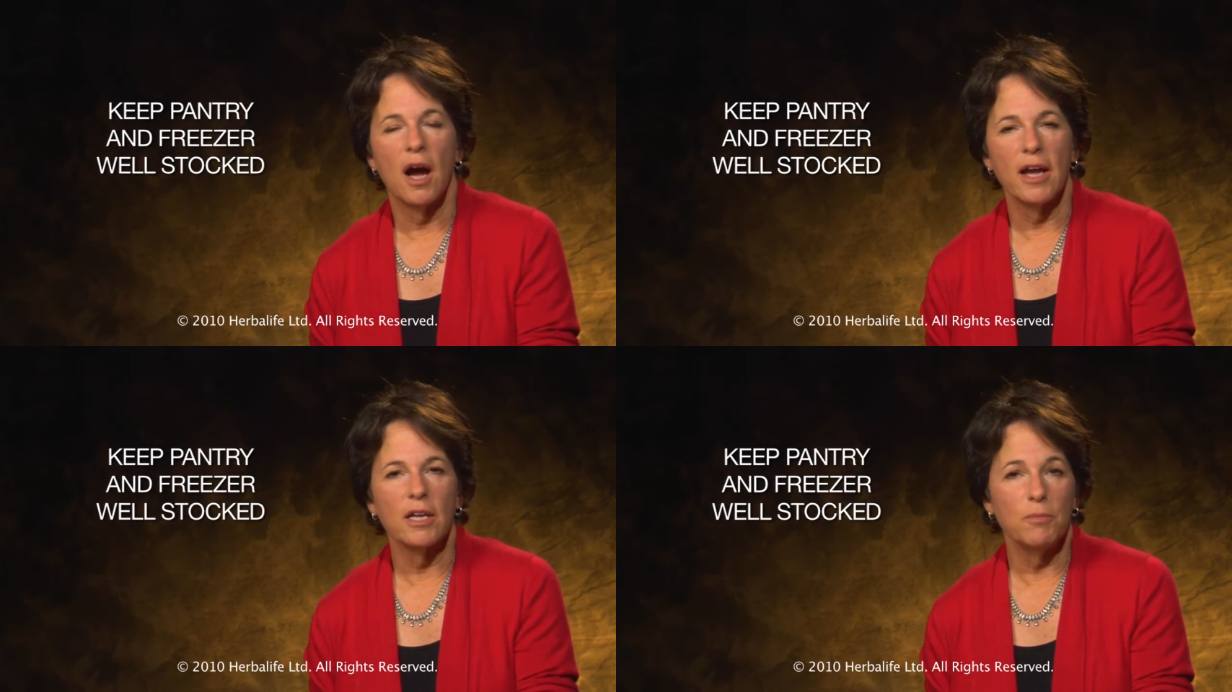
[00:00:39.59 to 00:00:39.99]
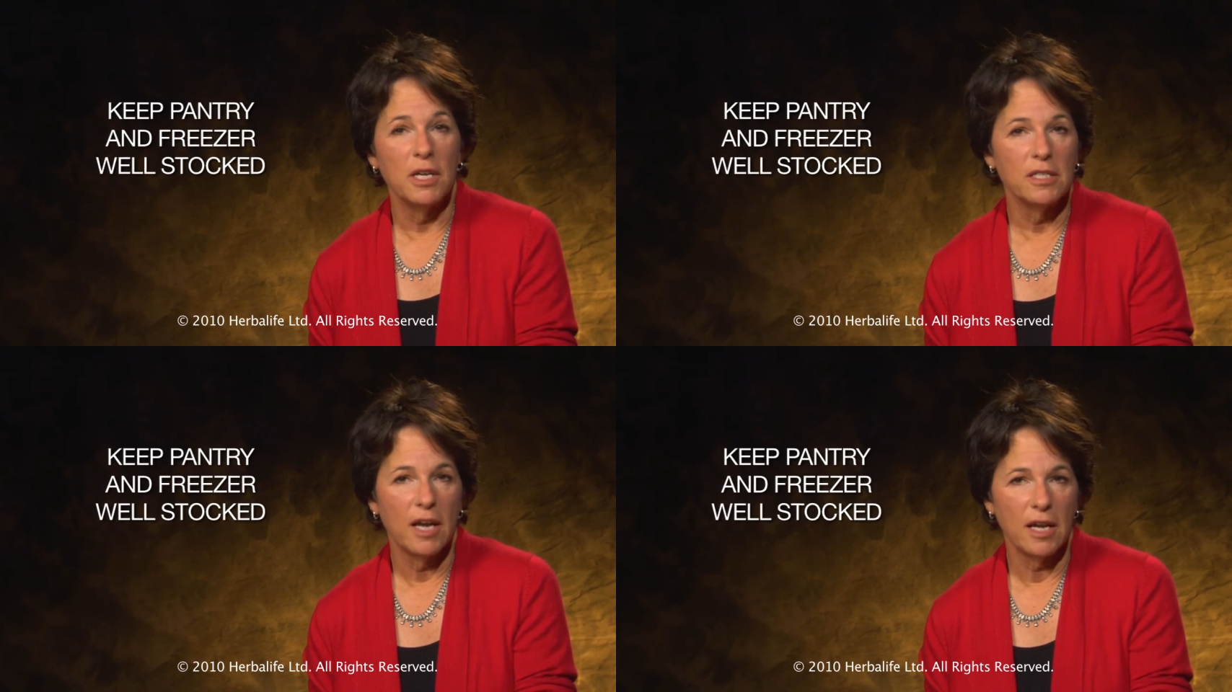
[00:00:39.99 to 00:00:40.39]
I can
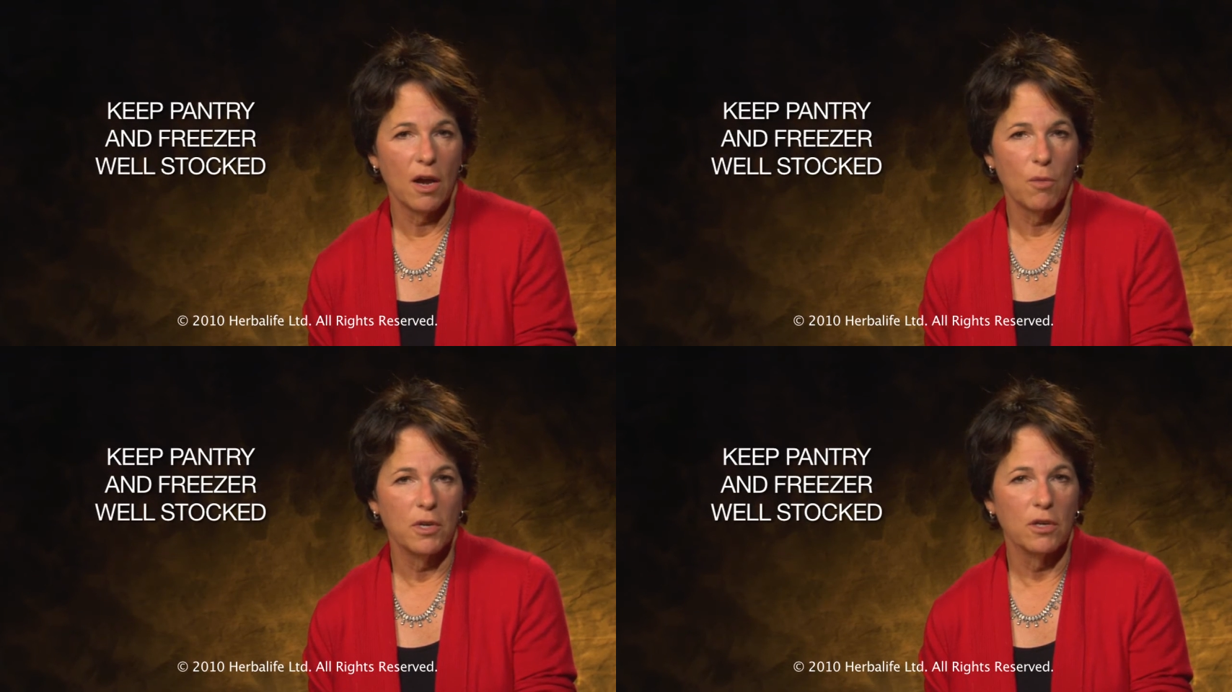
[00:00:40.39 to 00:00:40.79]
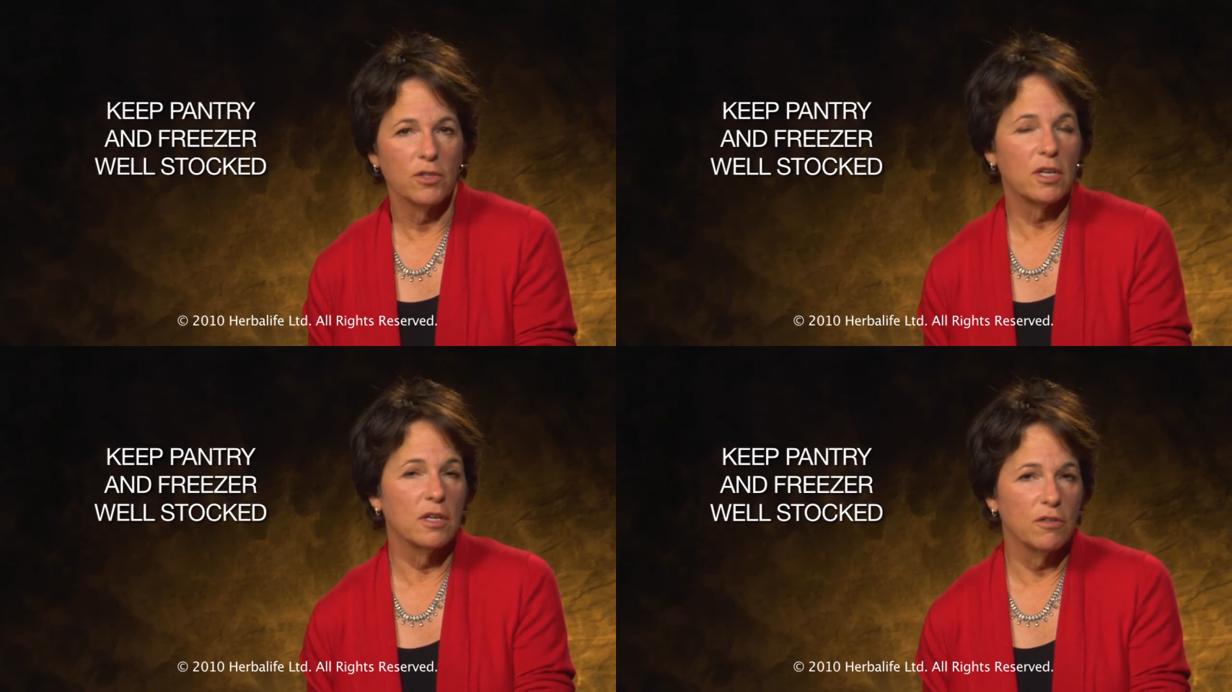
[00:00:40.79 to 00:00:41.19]
meet takeout
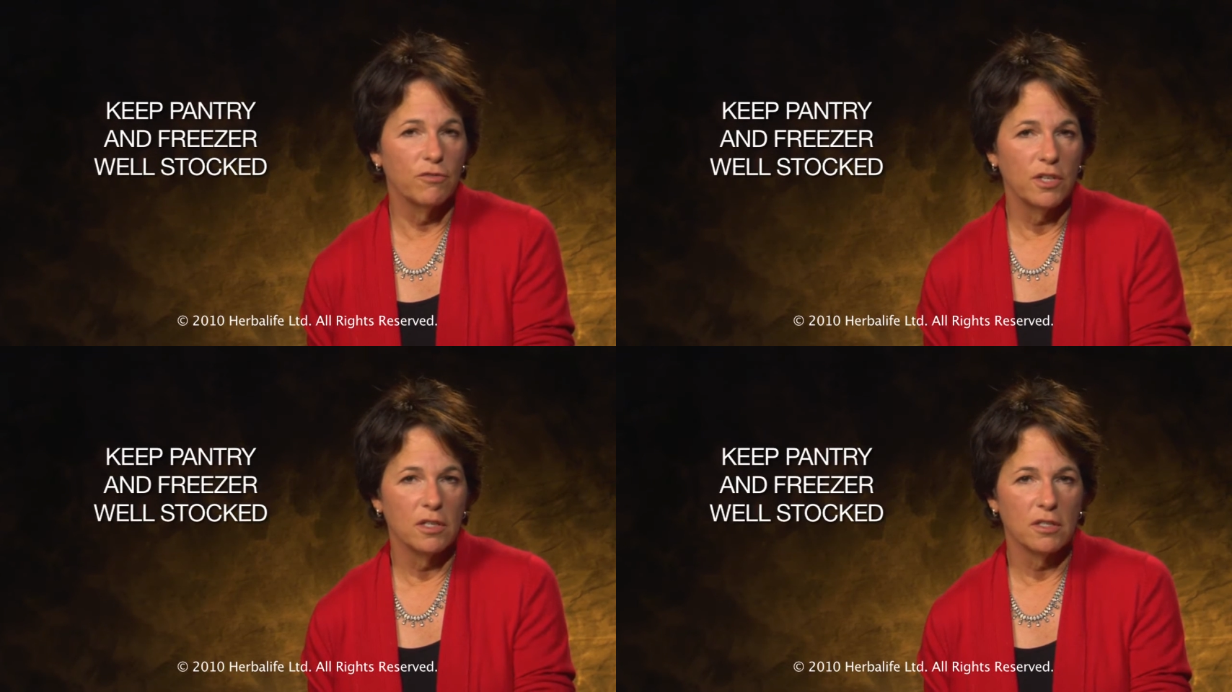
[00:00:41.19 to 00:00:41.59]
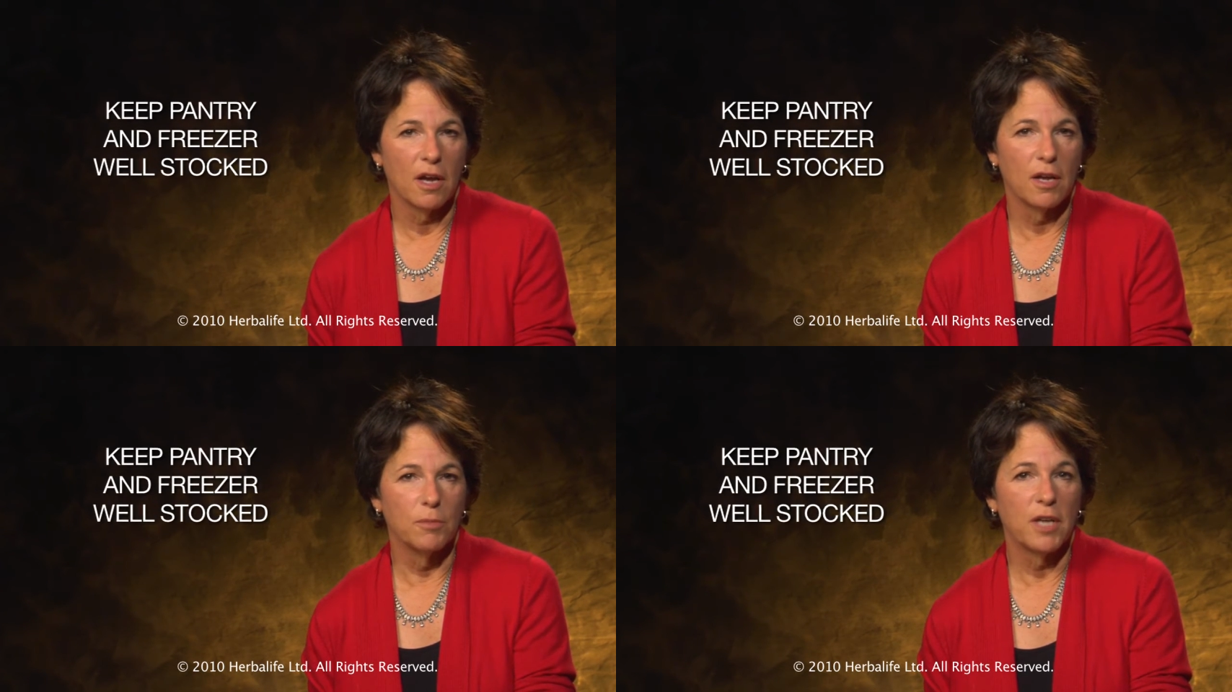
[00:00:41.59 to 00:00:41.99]
meals and convenience
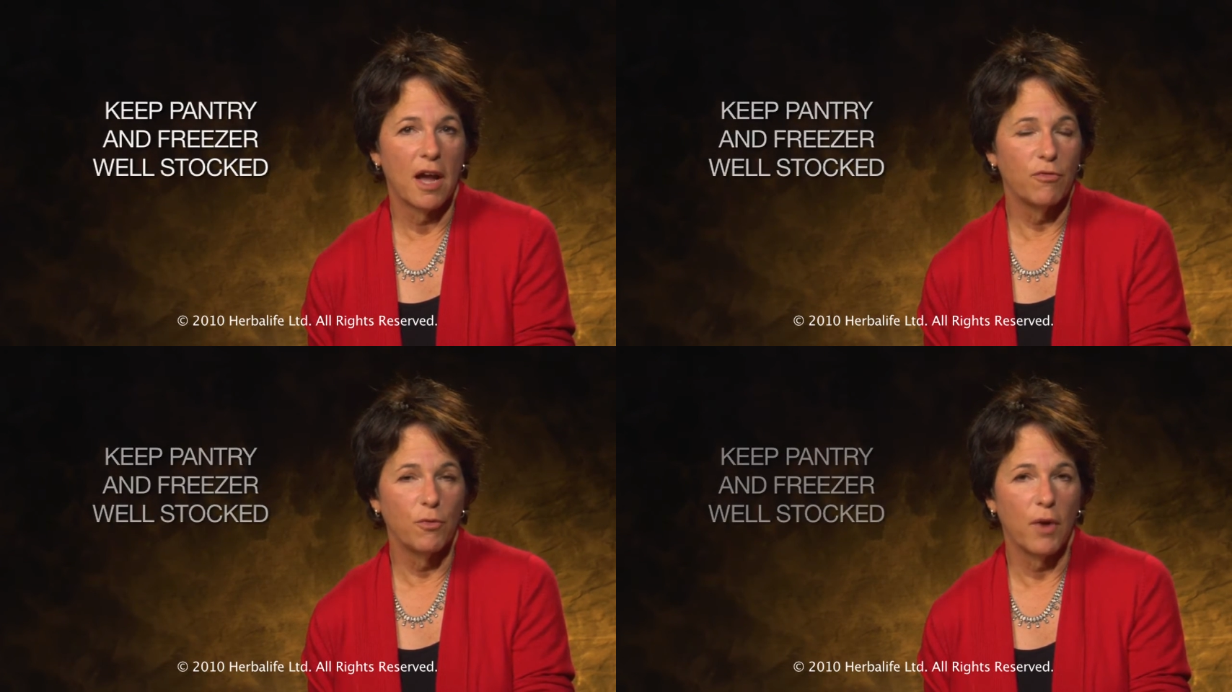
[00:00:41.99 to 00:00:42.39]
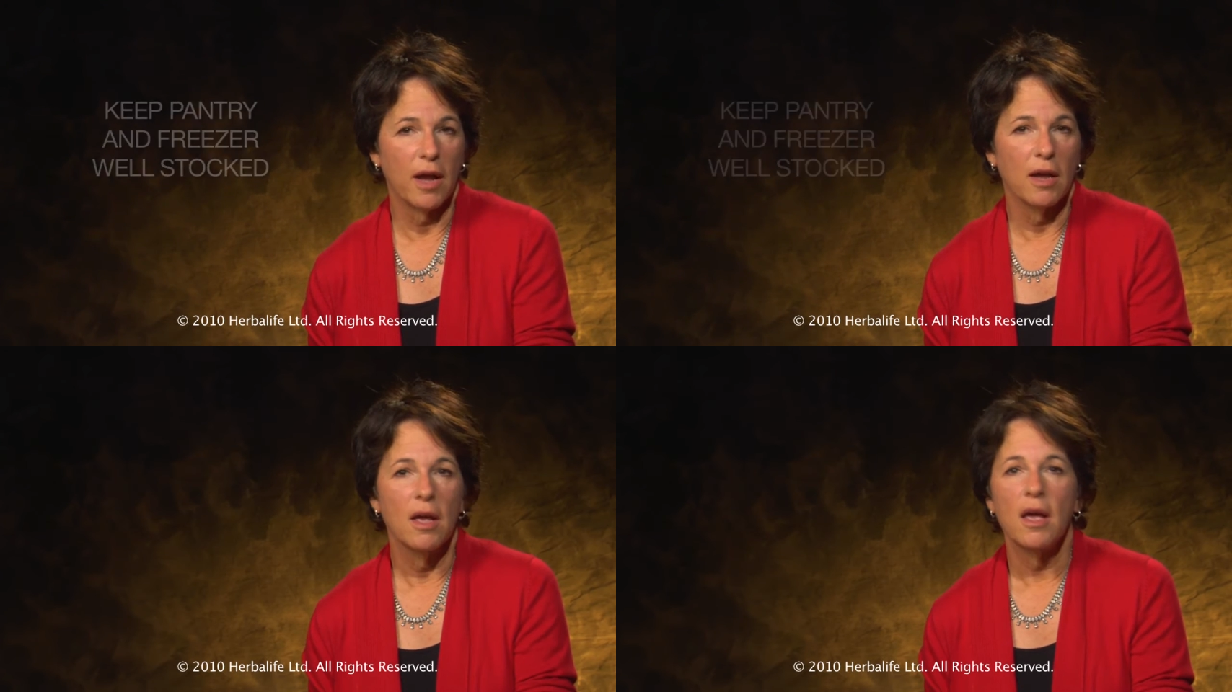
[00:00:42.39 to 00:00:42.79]
items
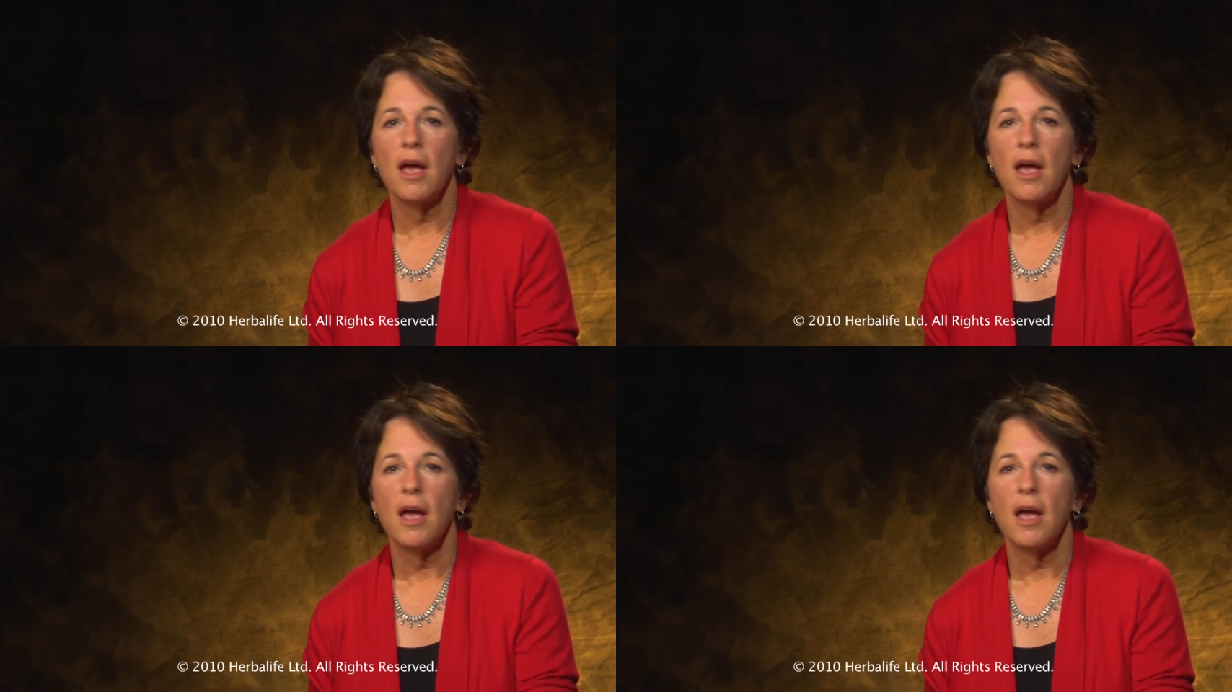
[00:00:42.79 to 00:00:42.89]
halfway